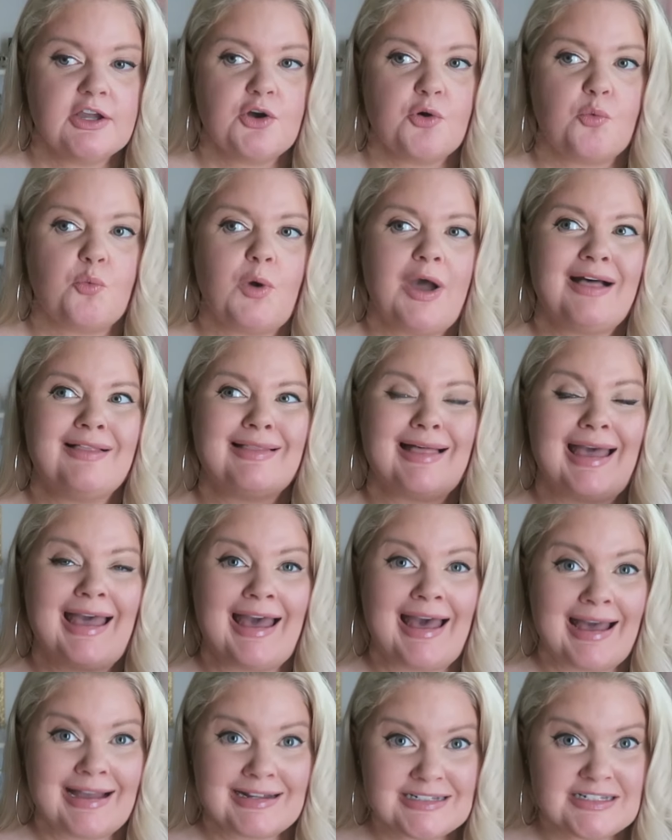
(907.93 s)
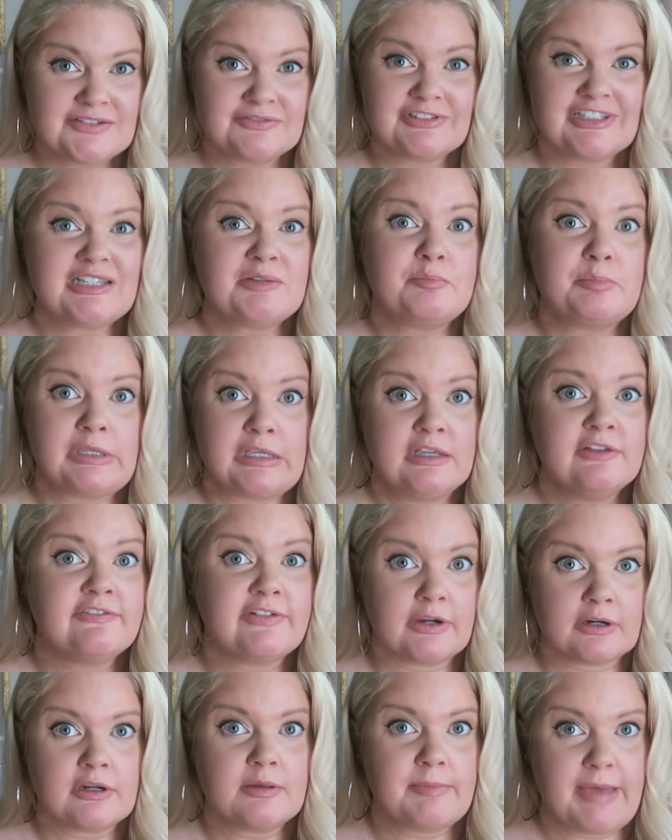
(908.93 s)
while actively being
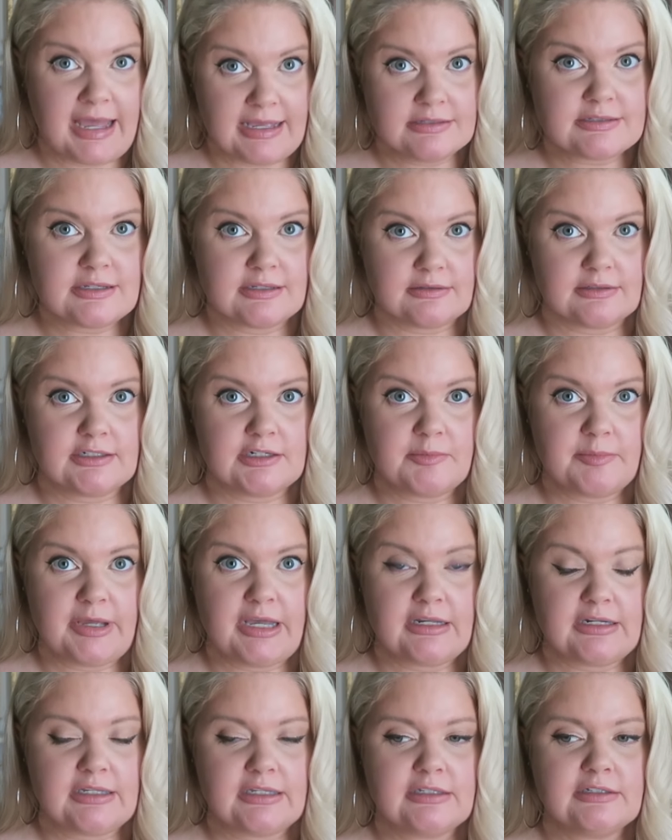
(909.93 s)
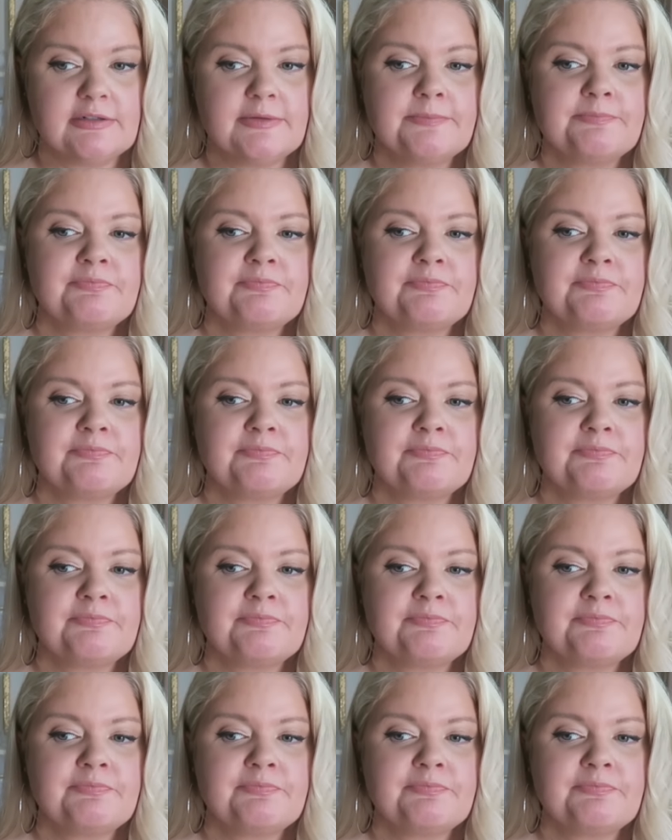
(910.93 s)
very masculine about it.